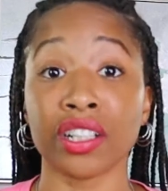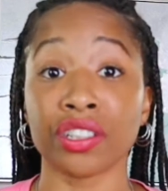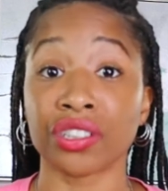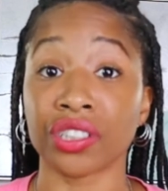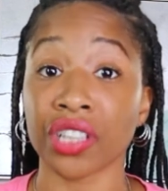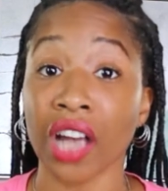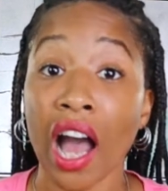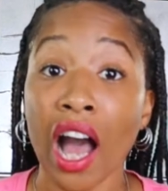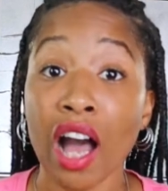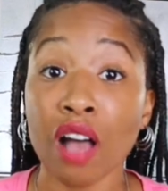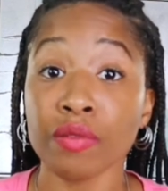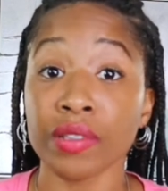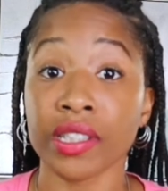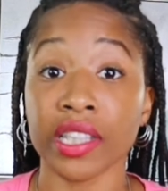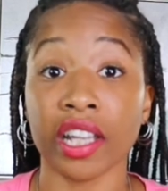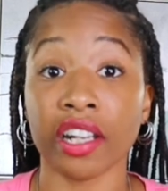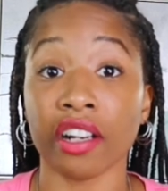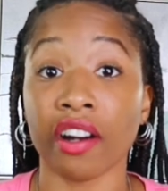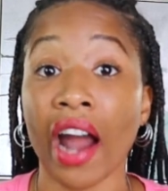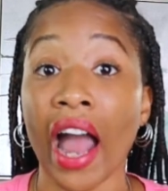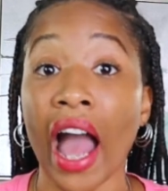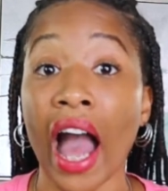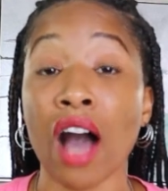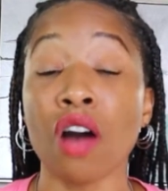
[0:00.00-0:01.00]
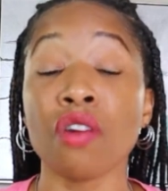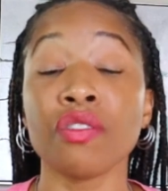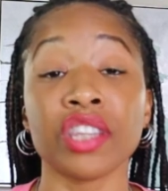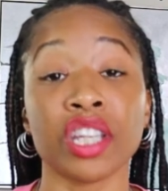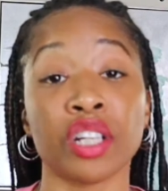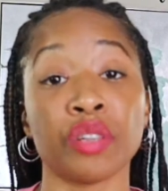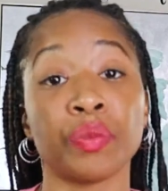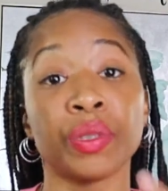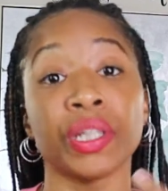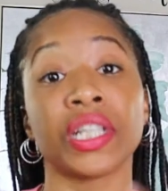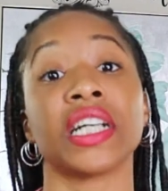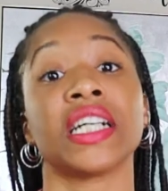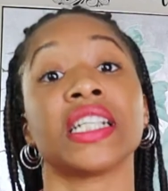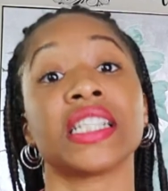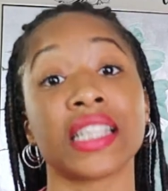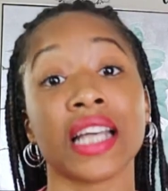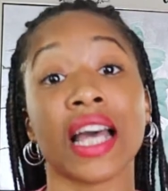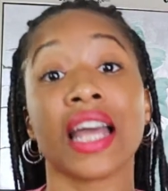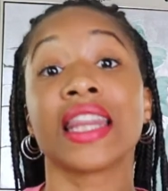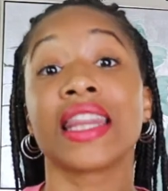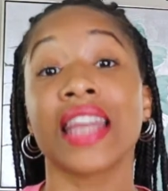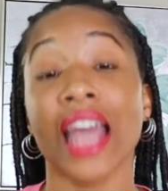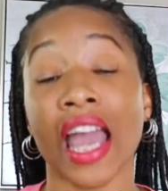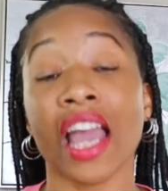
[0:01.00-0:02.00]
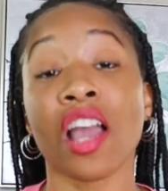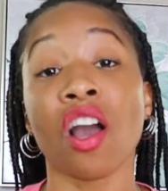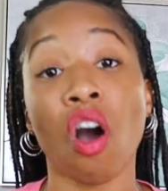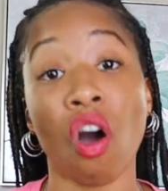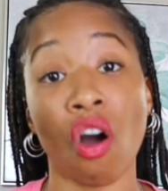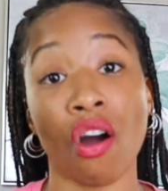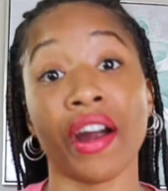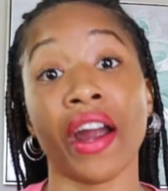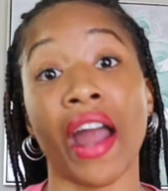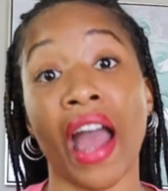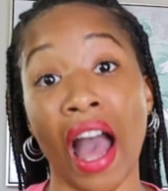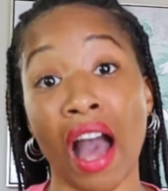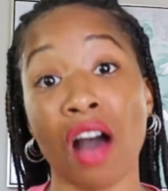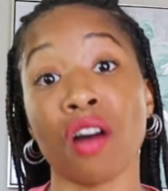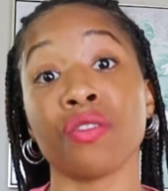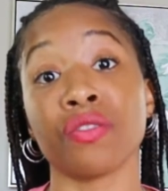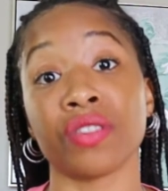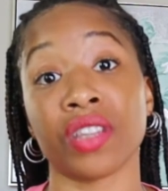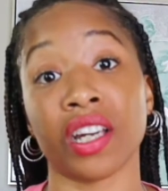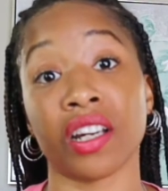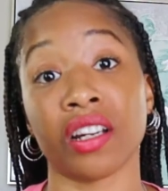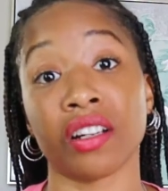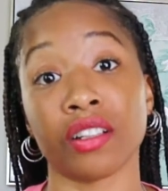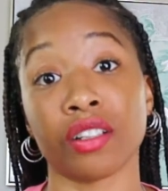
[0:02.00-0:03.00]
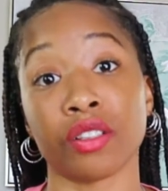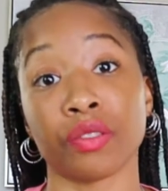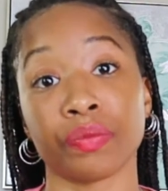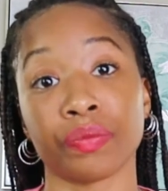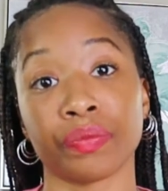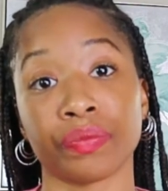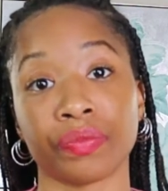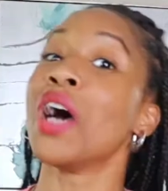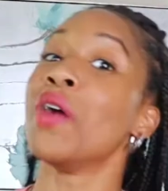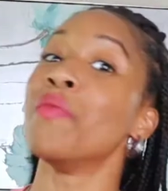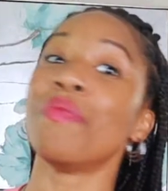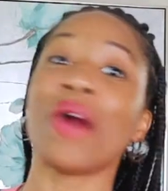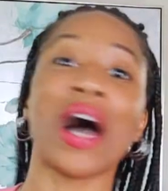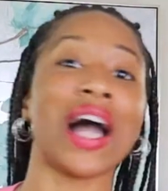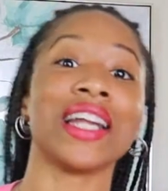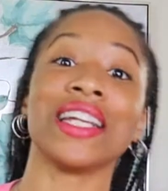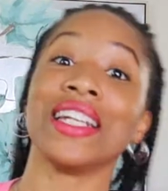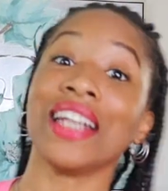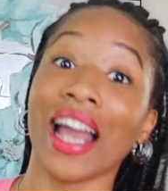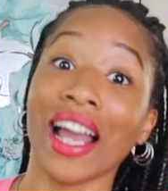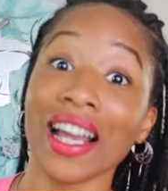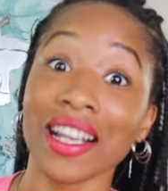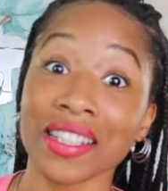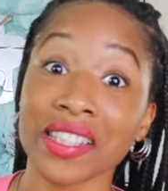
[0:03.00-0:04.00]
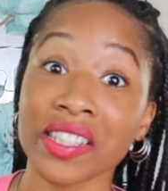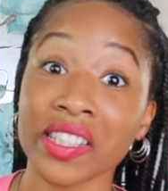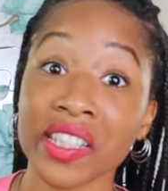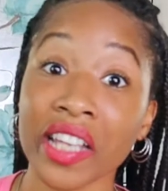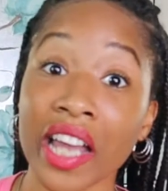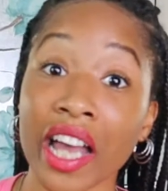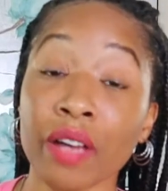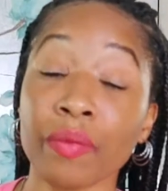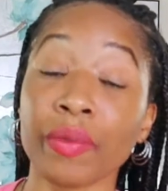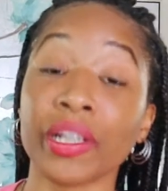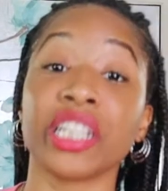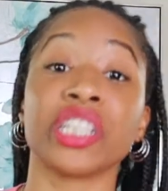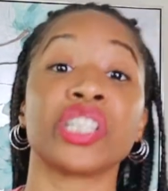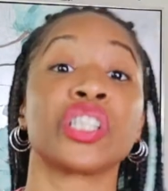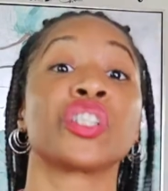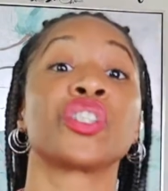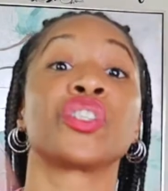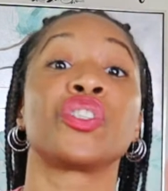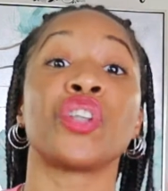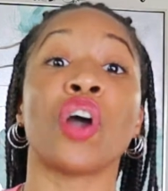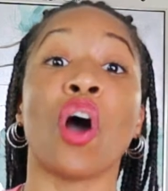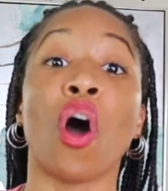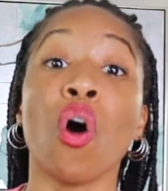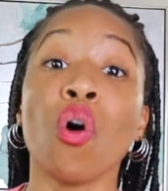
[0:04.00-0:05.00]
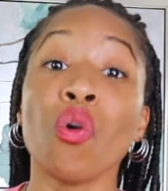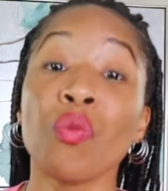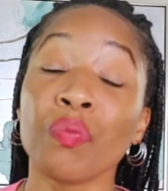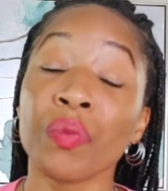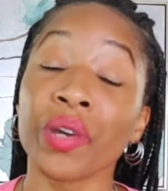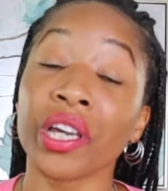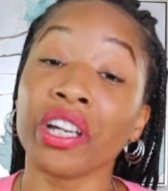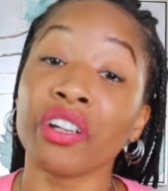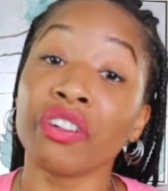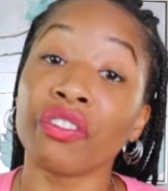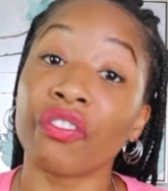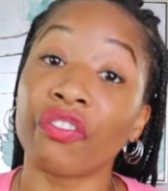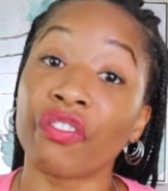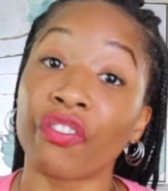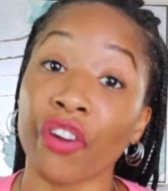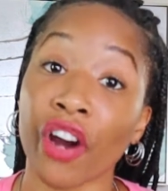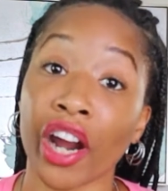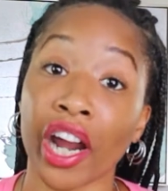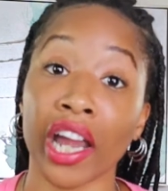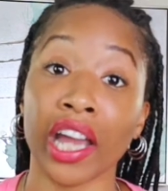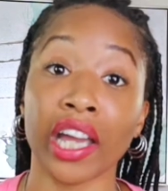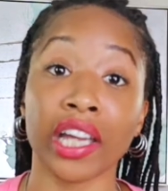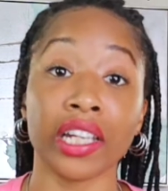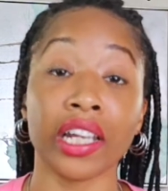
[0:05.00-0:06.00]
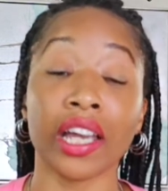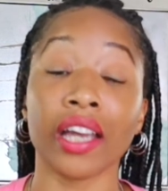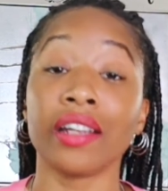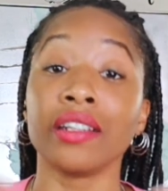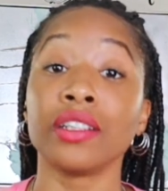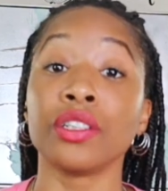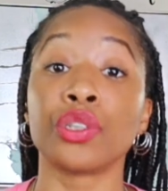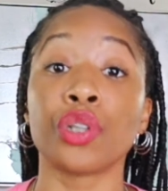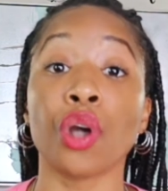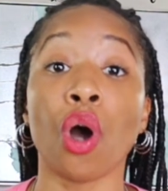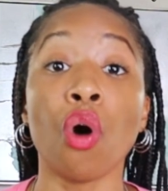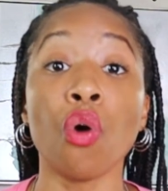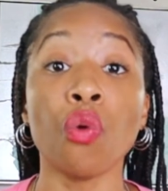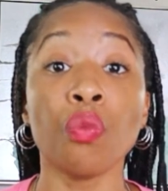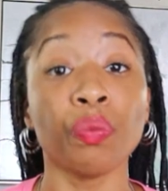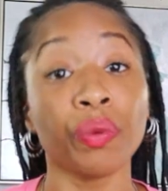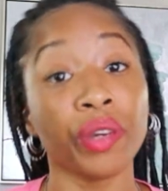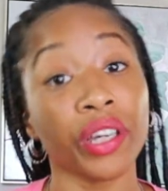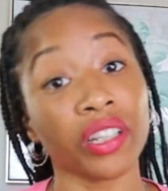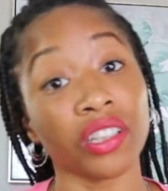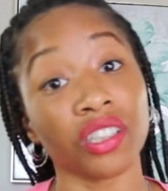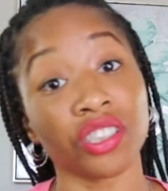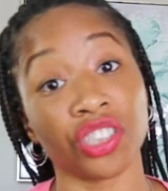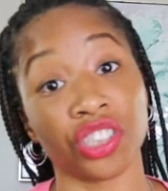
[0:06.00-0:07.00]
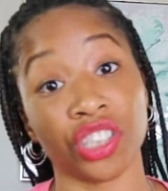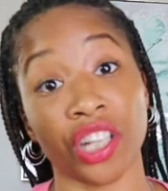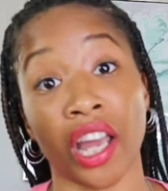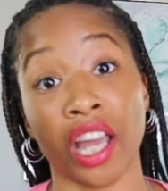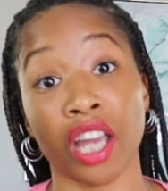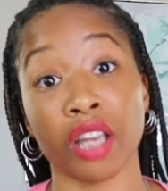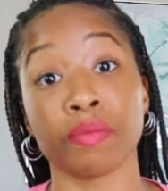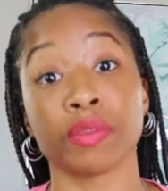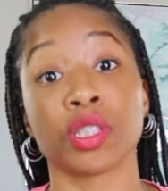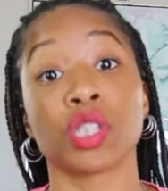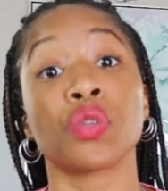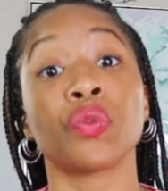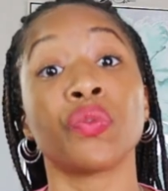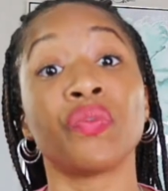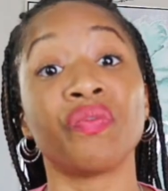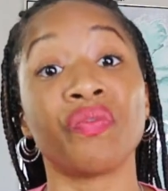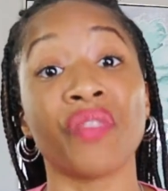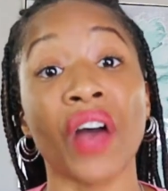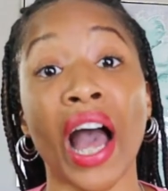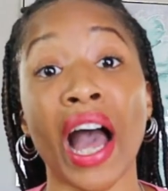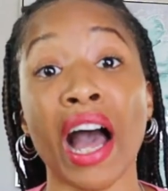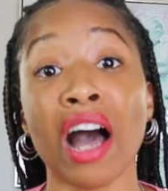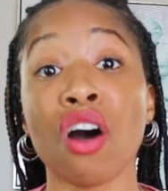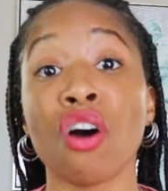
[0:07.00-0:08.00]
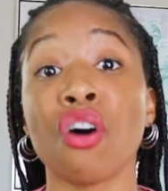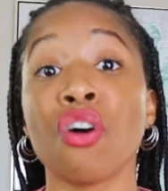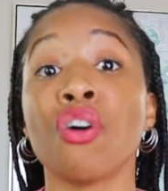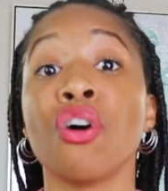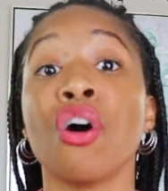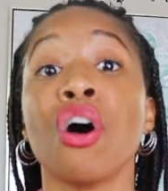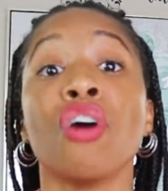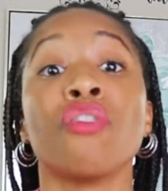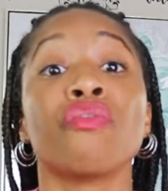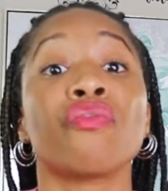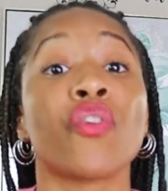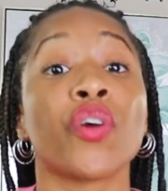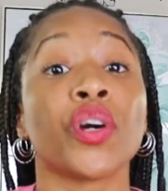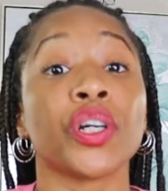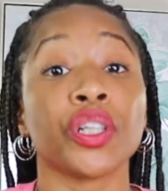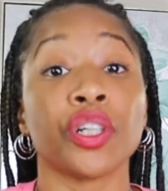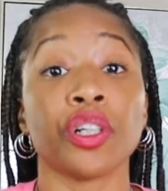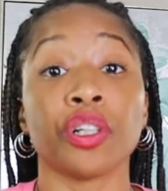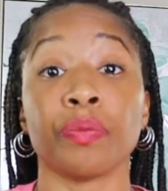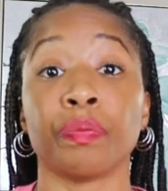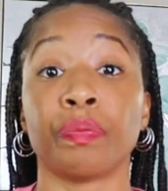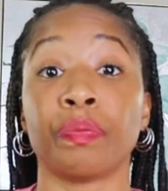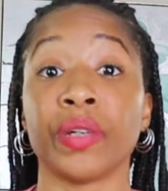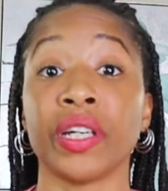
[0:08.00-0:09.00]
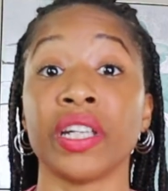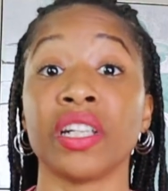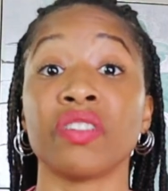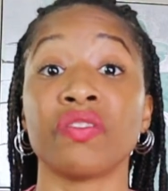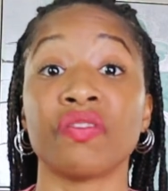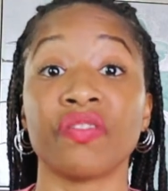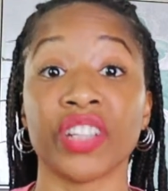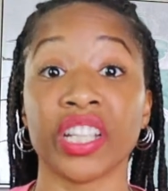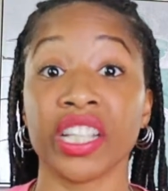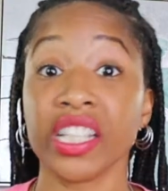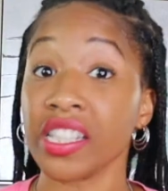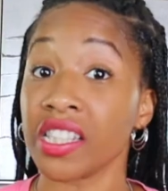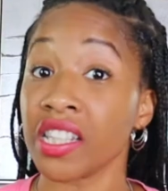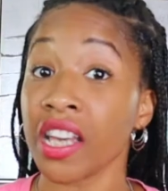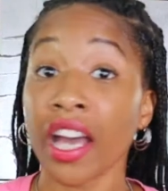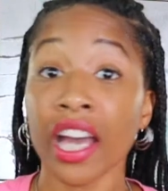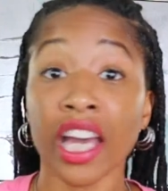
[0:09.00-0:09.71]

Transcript: jobs that are out there because they are out there. My next step is don't be afraid and don't be ashamed to file for your benefits.